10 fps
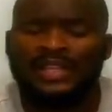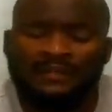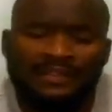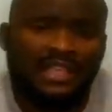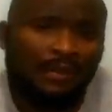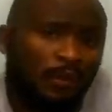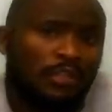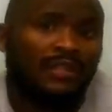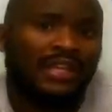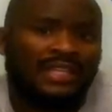Anytime
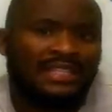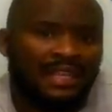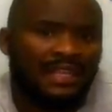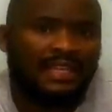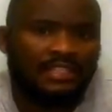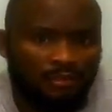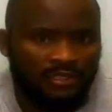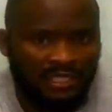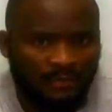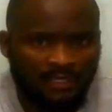when you added the extra
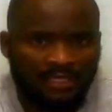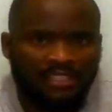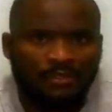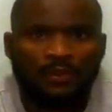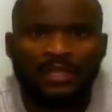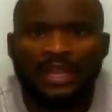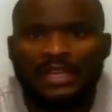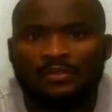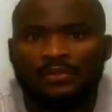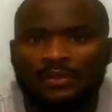subject, you
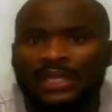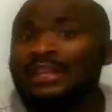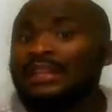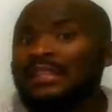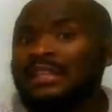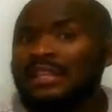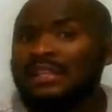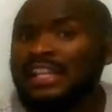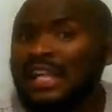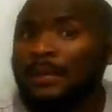had to look at
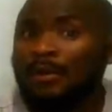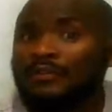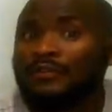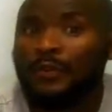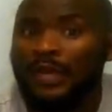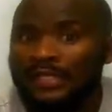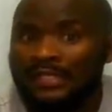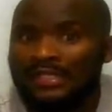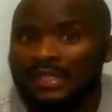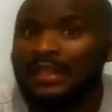the number of
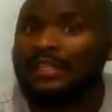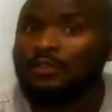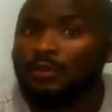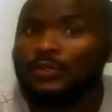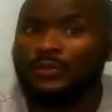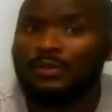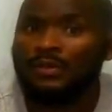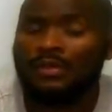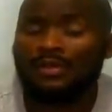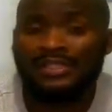credits that those
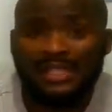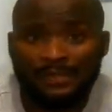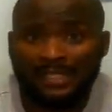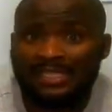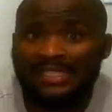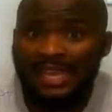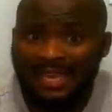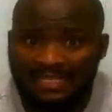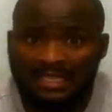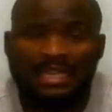subjects
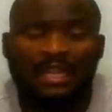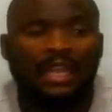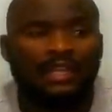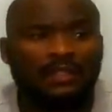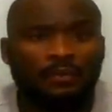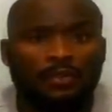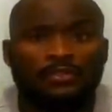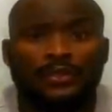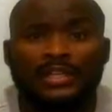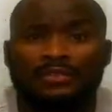had. And then you
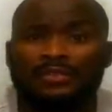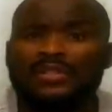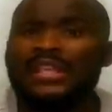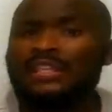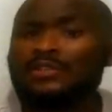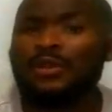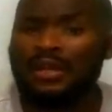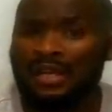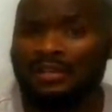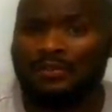also had to take into
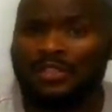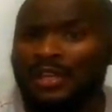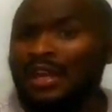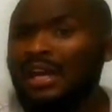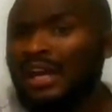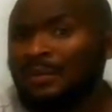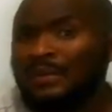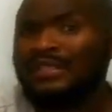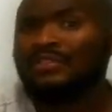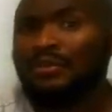account how
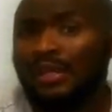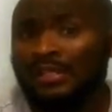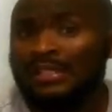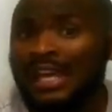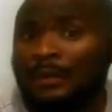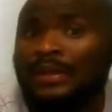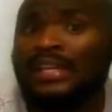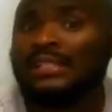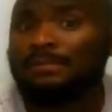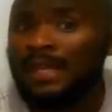many credits are we
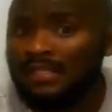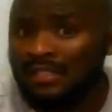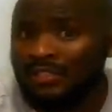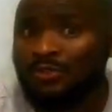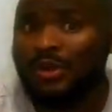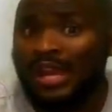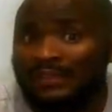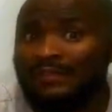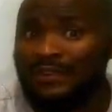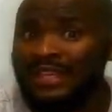expected to
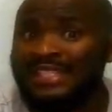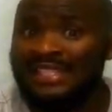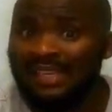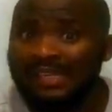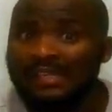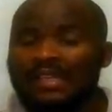have for that year.